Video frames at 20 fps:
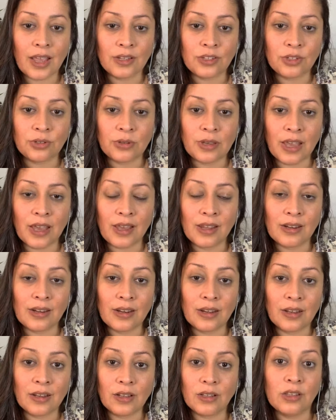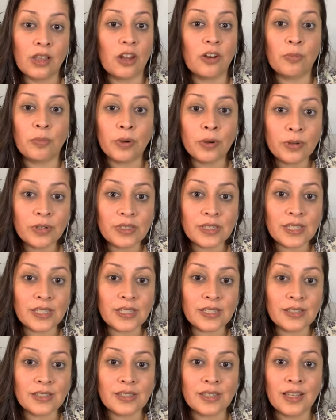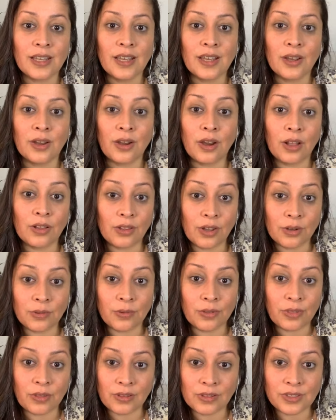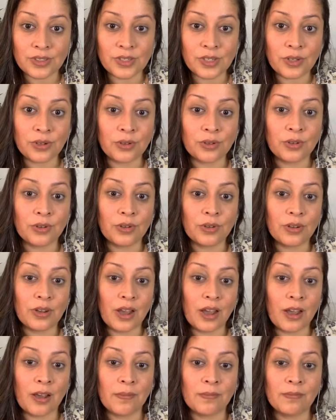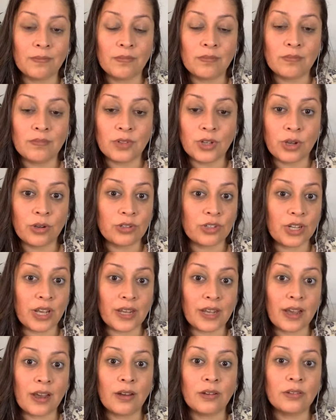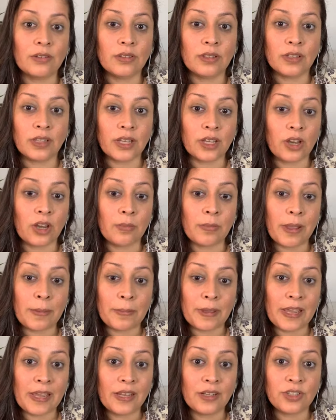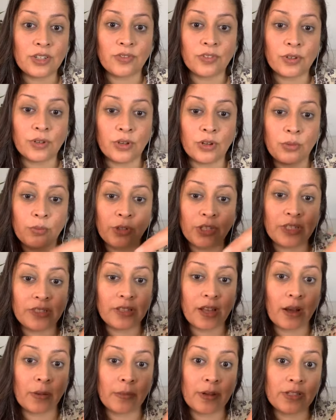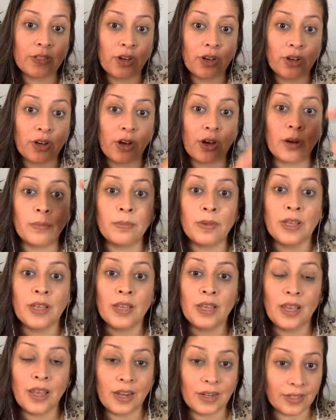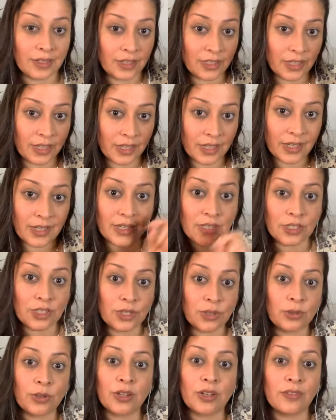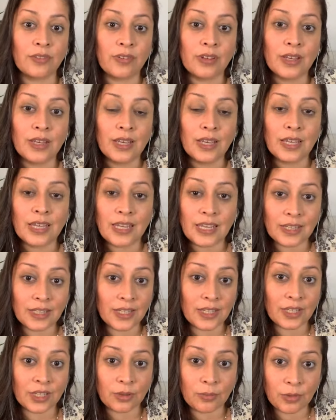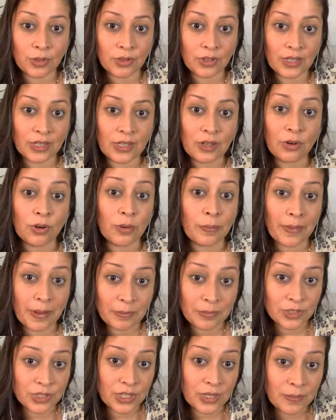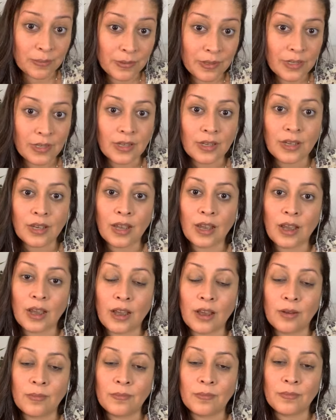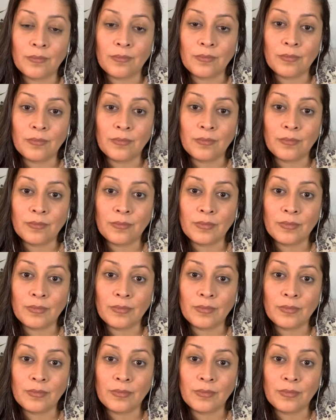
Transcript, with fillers: And you get a lot of bonuses along with it. So um, go check out the link on my page if you go to muneezaahmed.com and click Intuitive Healing Community or membership. Um,